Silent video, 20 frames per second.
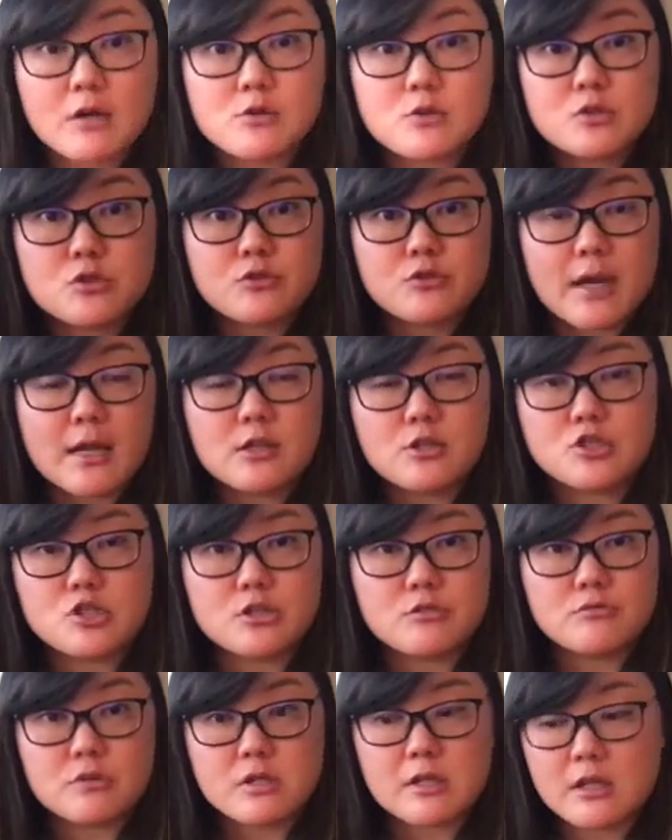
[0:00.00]
was great and she
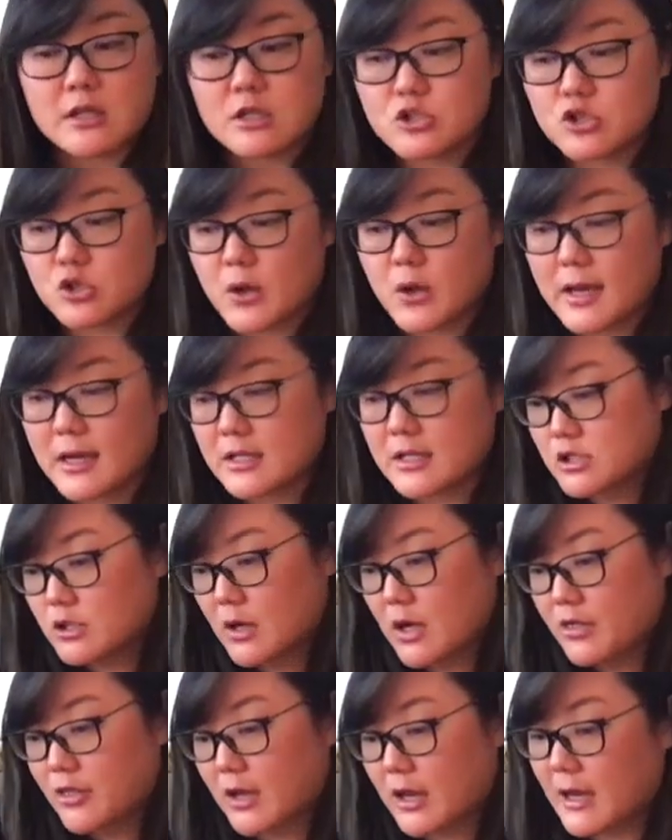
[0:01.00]
really enjoyed it, so I
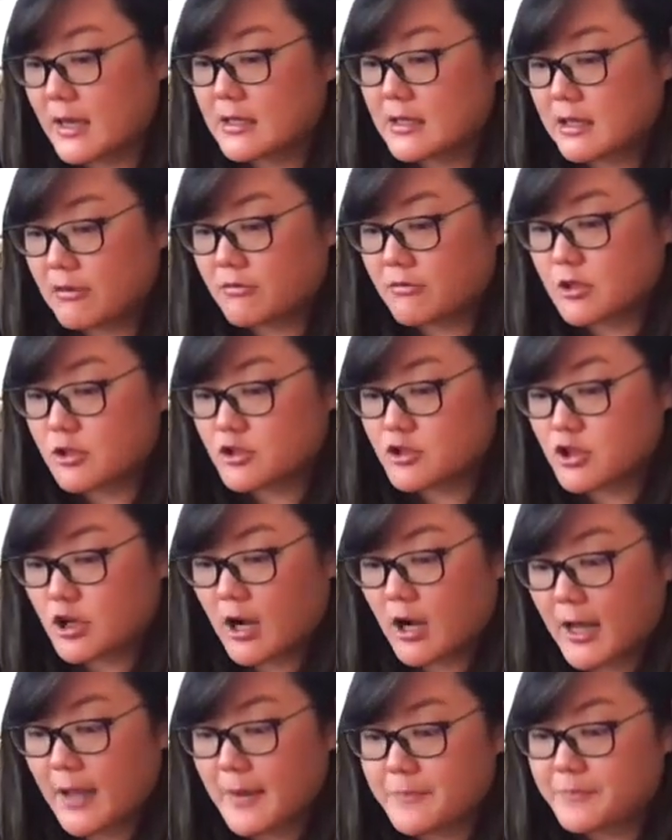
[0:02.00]
thought I'd give it a
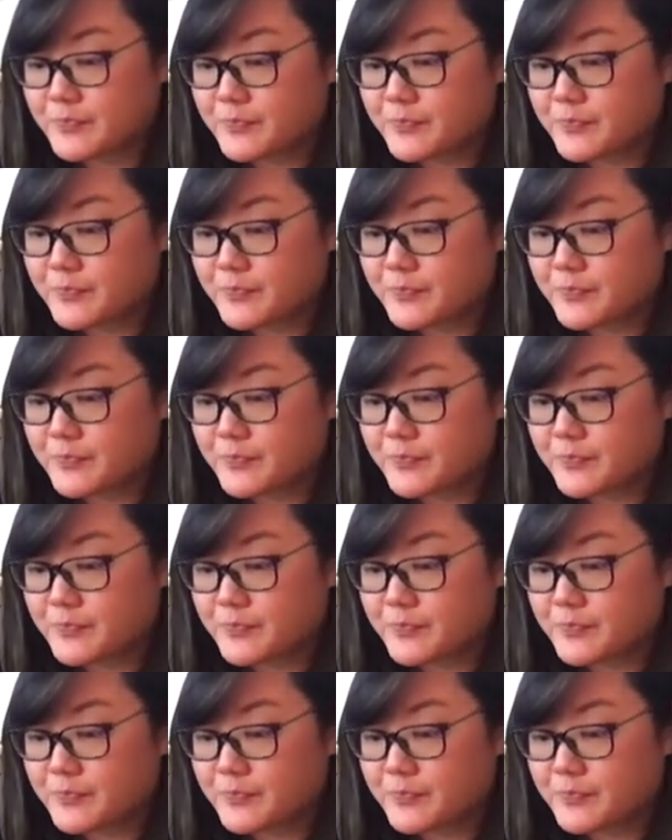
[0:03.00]
try.